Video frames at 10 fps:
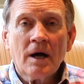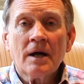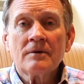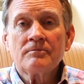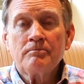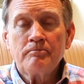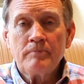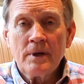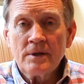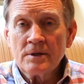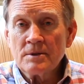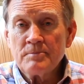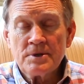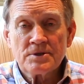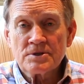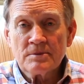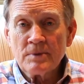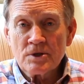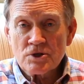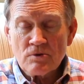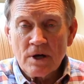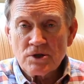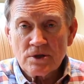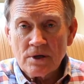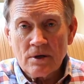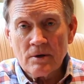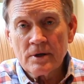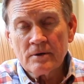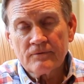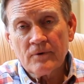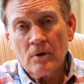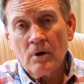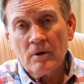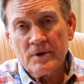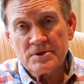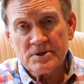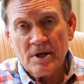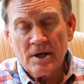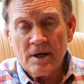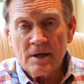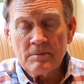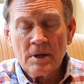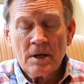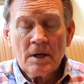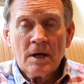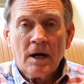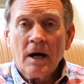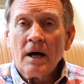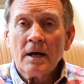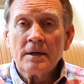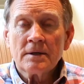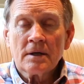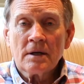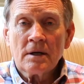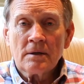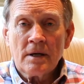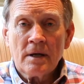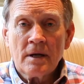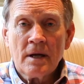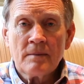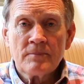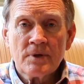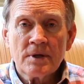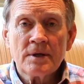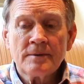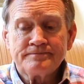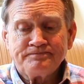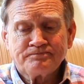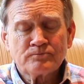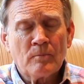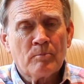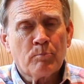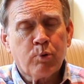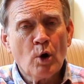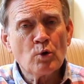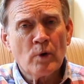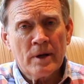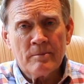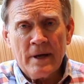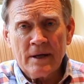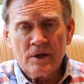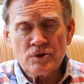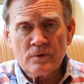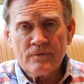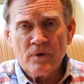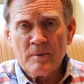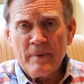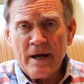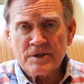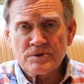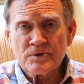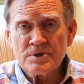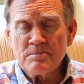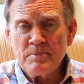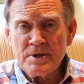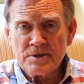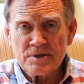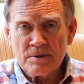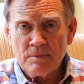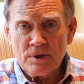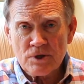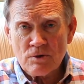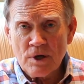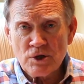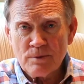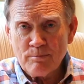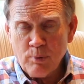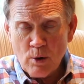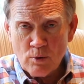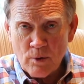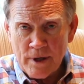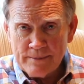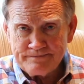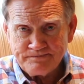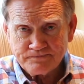I've been in the business administration area for all this time. I am the program manager for the Masters in Business Administration program,